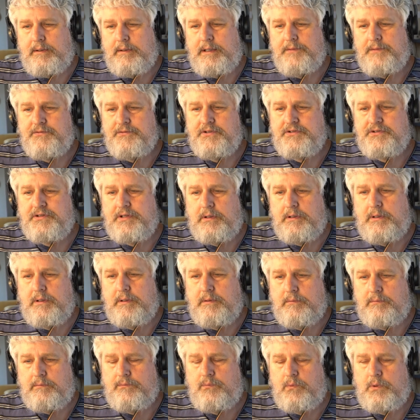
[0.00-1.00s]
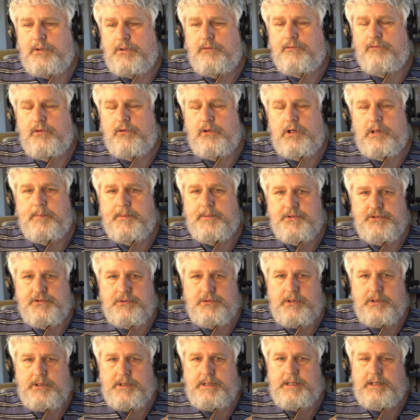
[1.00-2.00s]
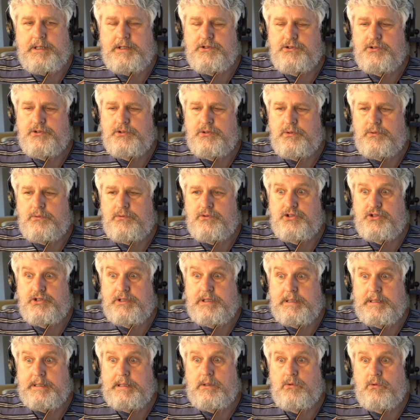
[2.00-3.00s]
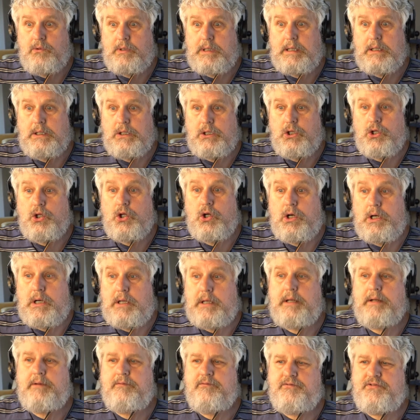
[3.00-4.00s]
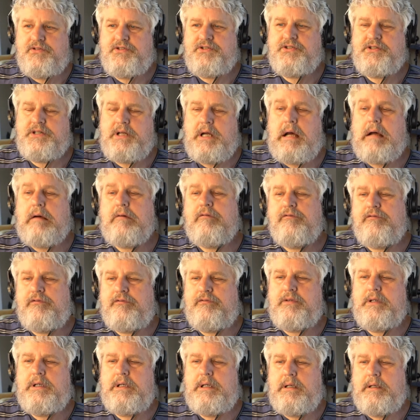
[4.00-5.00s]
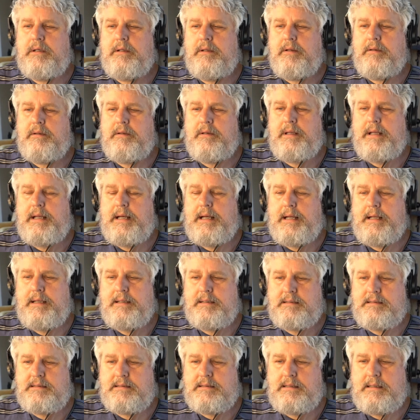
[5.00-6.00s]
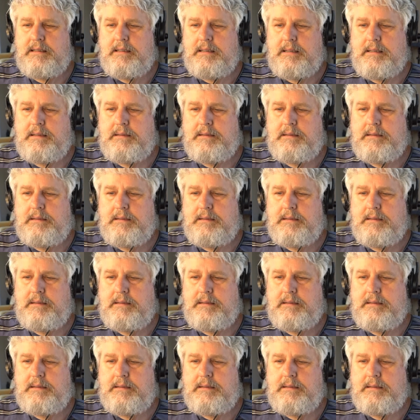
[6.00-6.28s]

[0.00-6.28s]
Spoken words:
Gives us a wonderful opportunity to check out a lot of stuff that